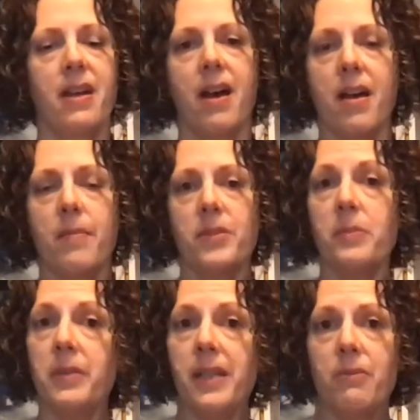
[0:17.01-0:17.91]
To
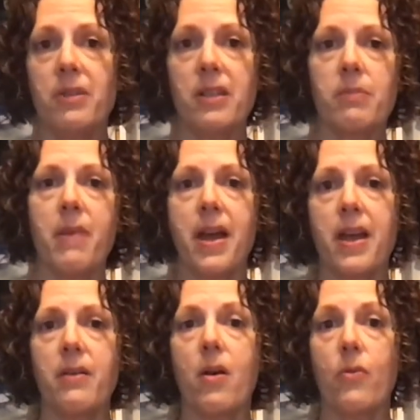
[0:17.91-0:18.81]
begin with,
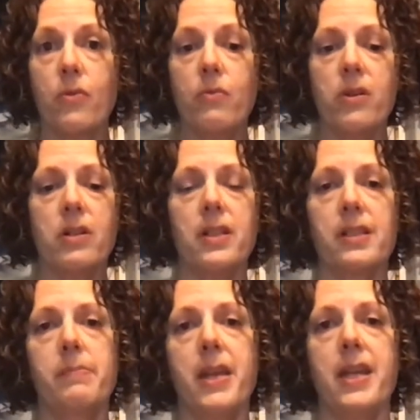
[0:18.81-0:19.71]
my own work
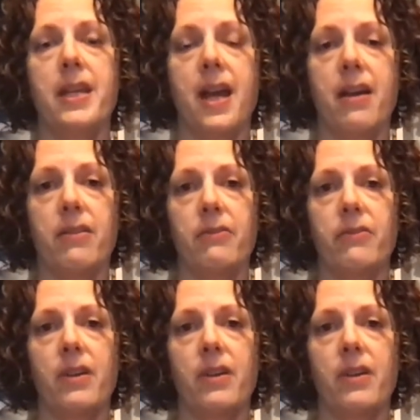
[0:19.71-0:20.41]
is made out of